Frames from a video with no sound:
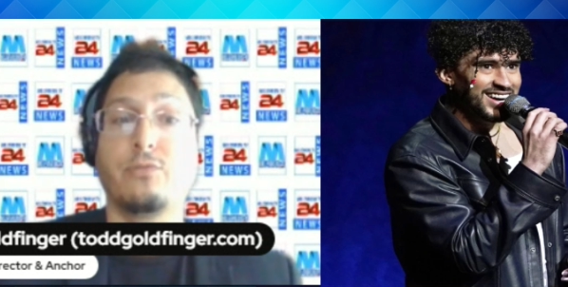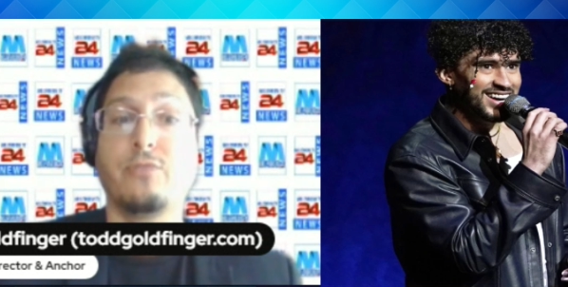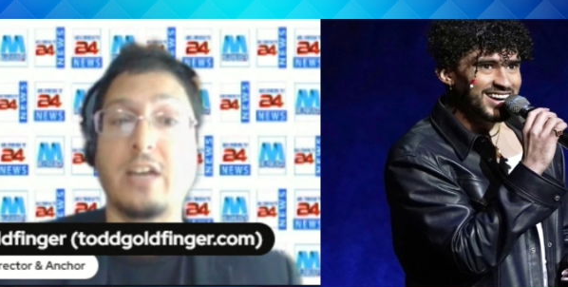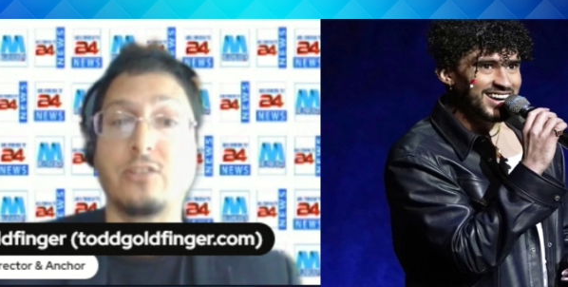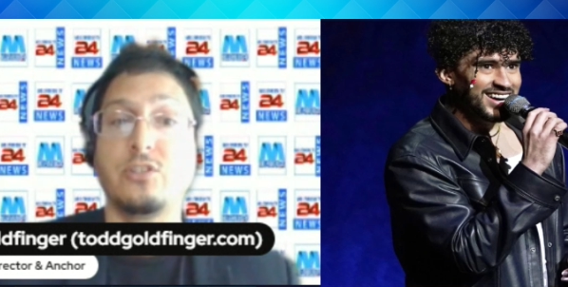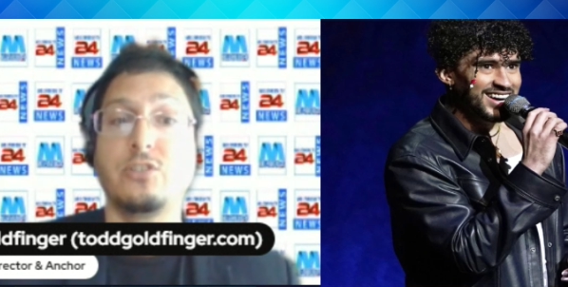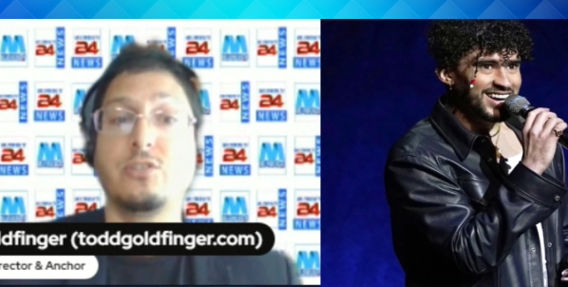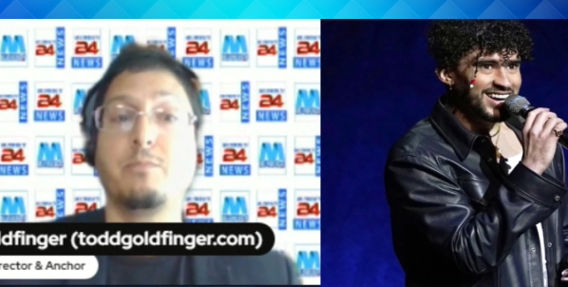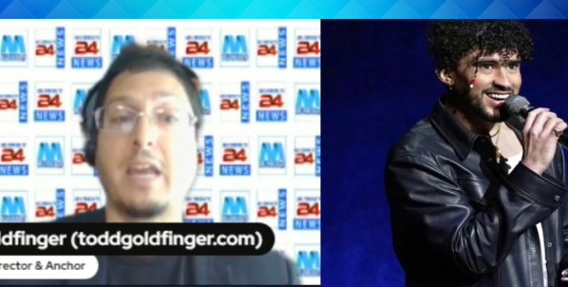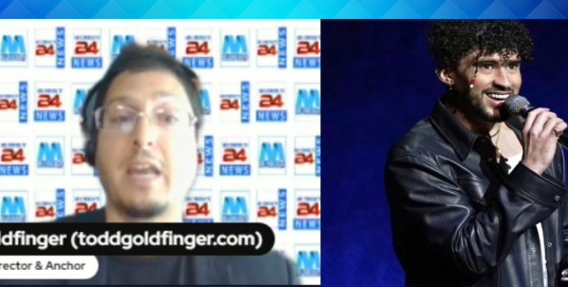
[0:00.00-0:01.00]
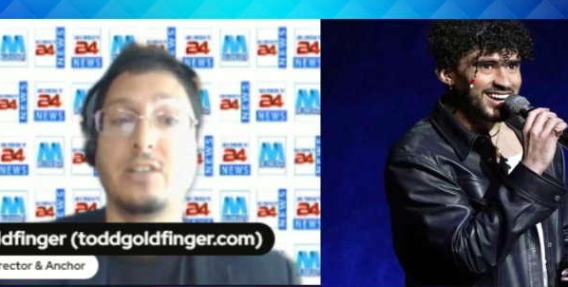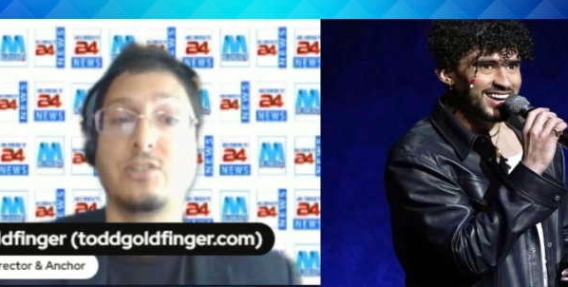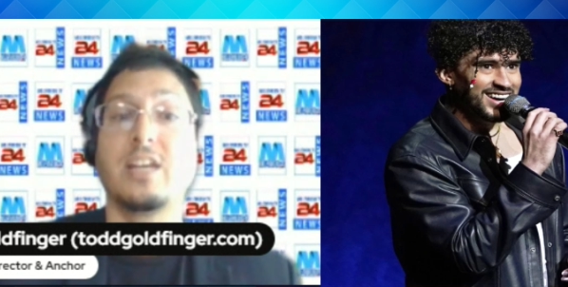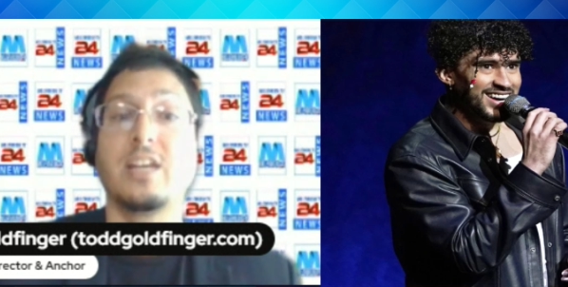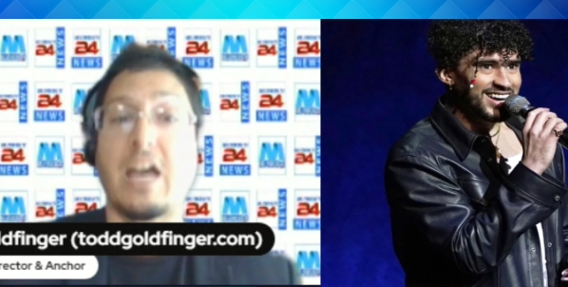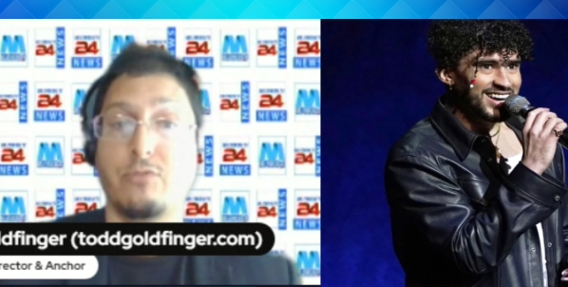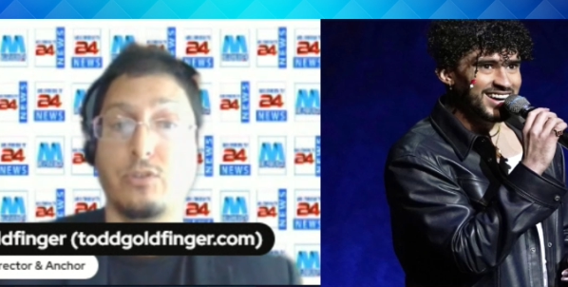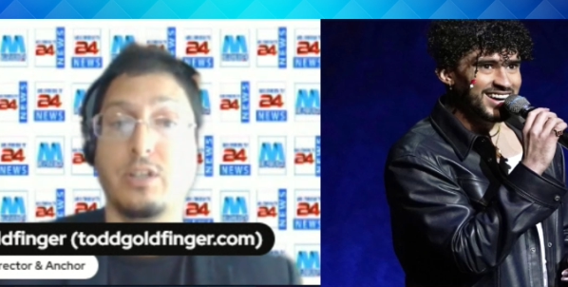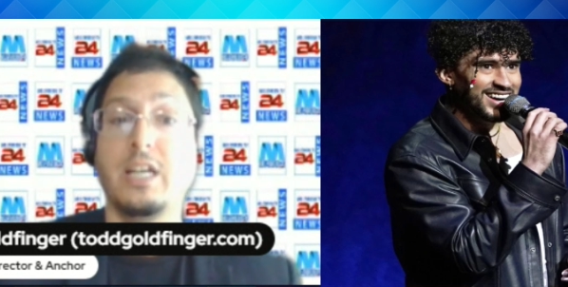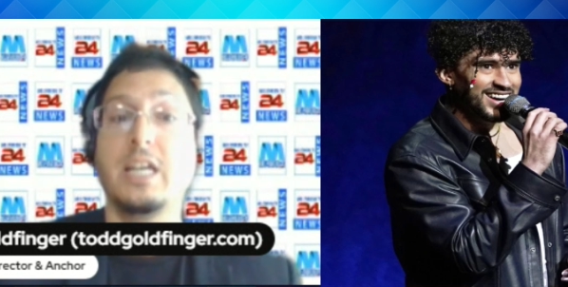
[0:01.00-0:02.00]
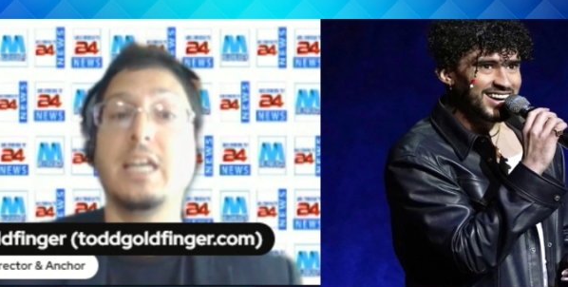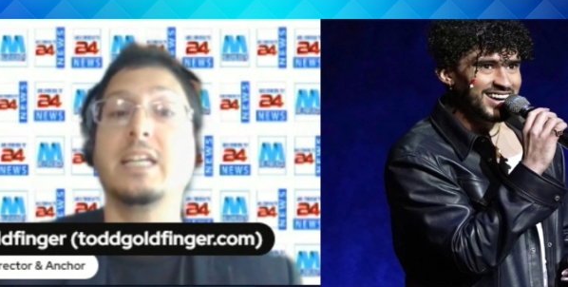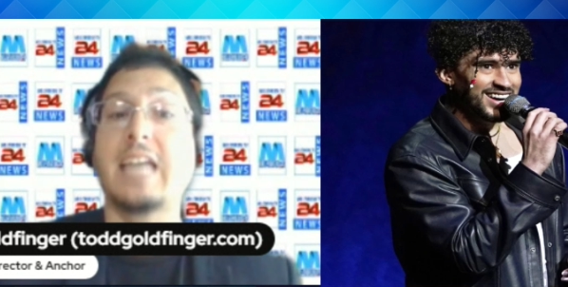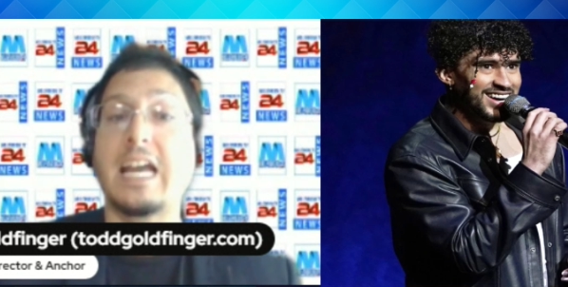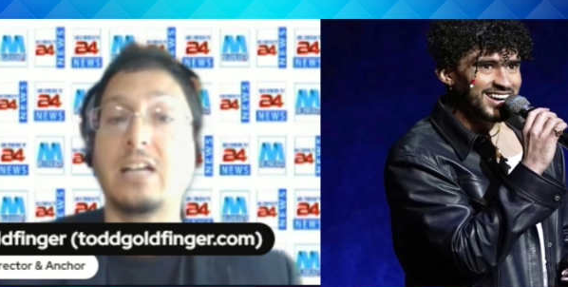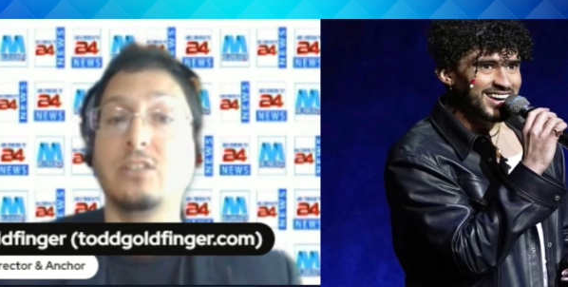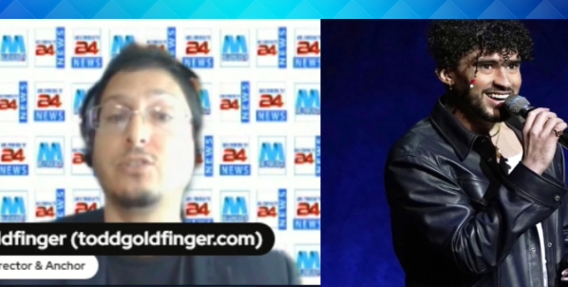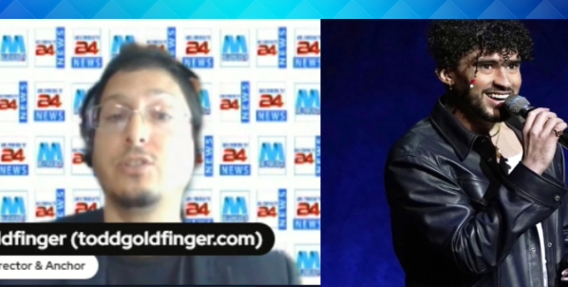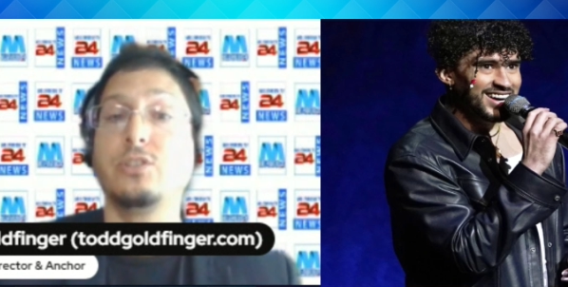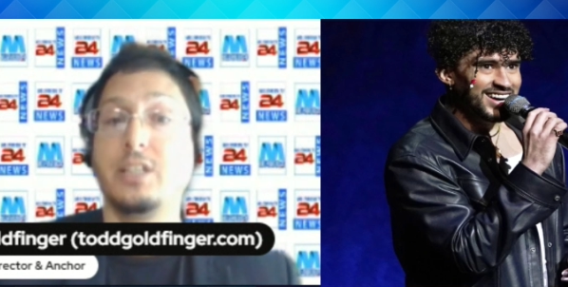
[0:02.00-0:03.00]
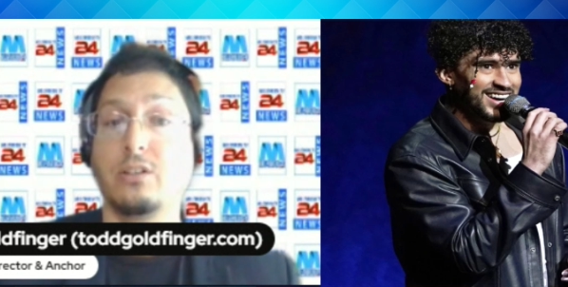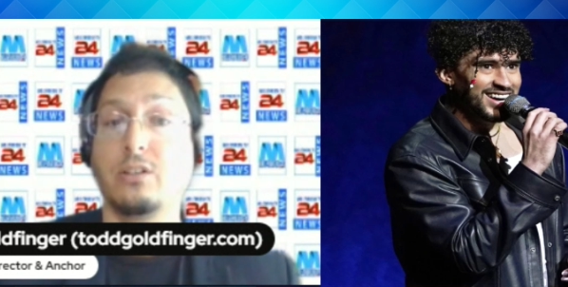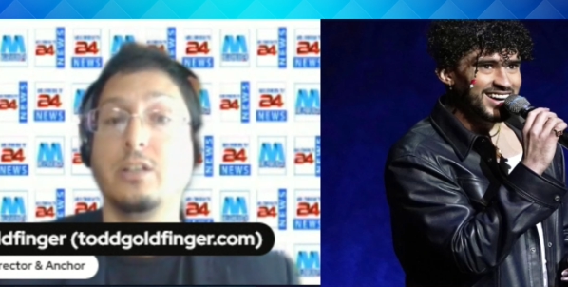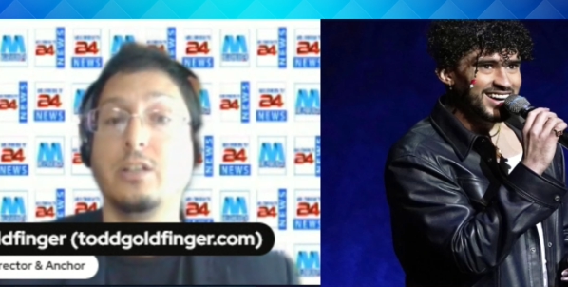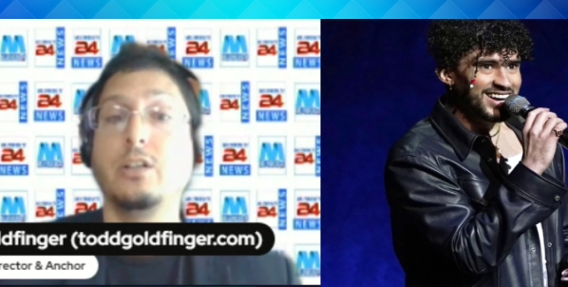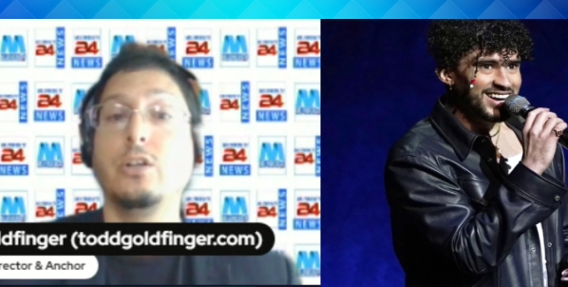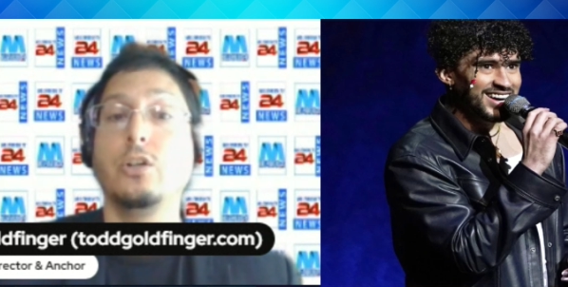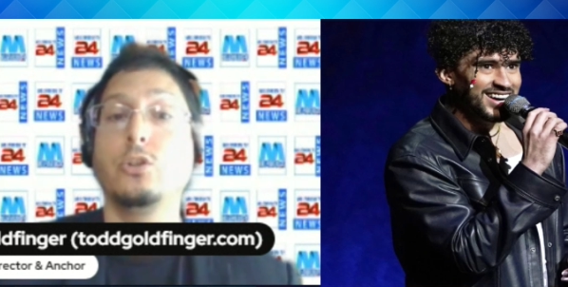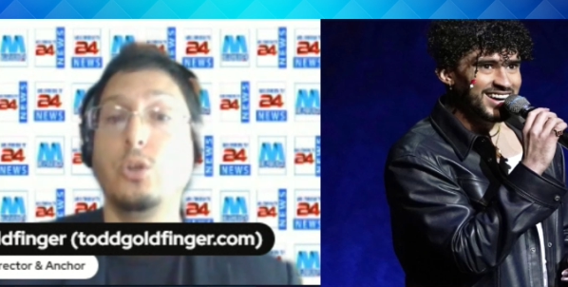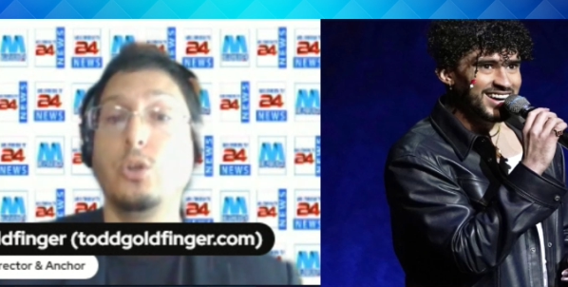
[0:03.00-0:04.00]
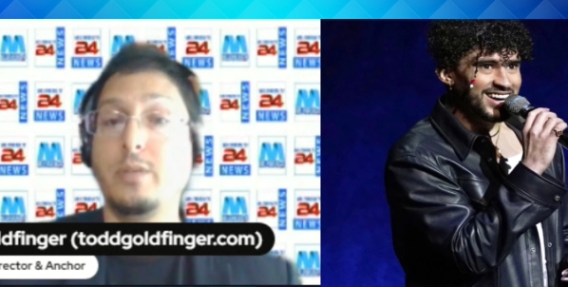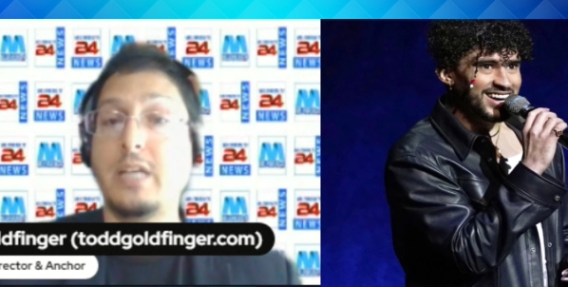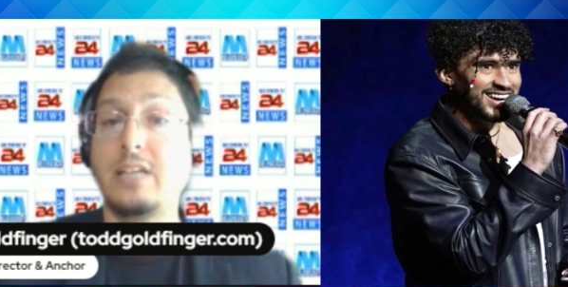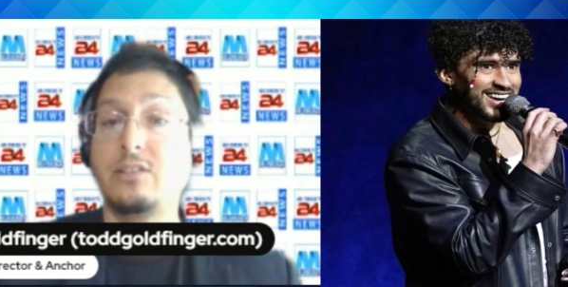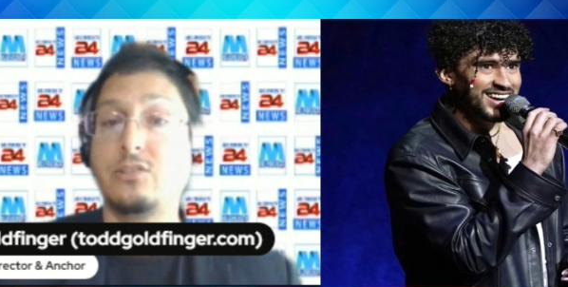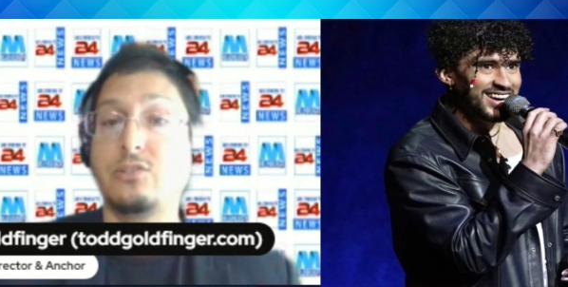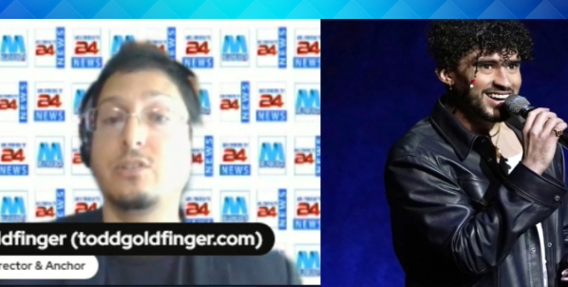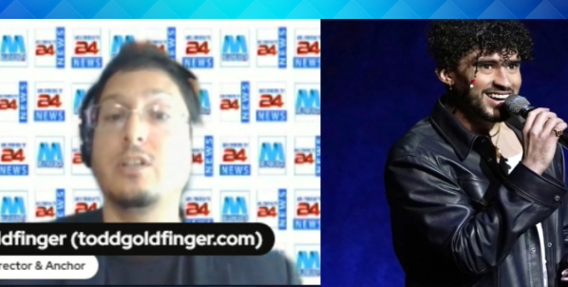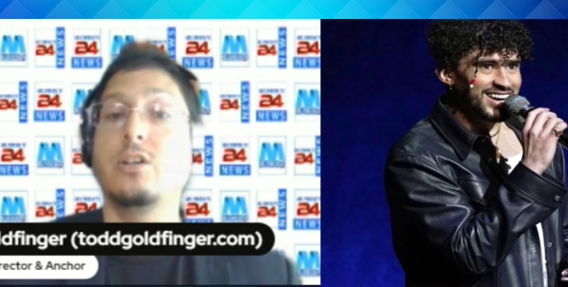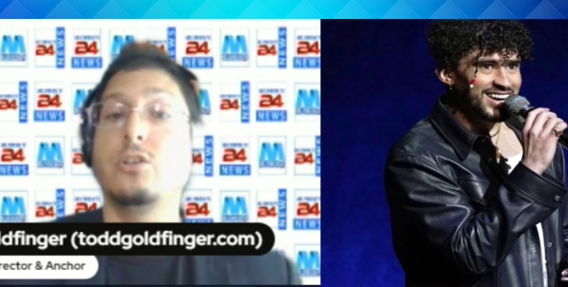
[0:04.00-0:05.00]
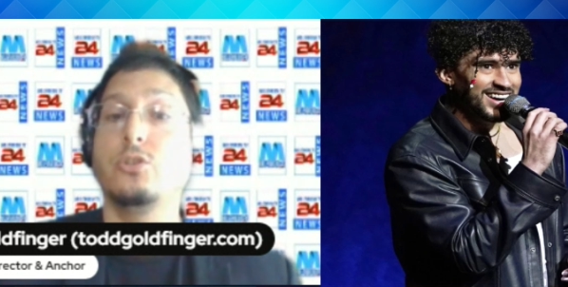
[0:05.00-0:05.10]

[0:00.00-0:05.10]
Speaker 1: at the fastest pace ever in a calendar year, Luminate's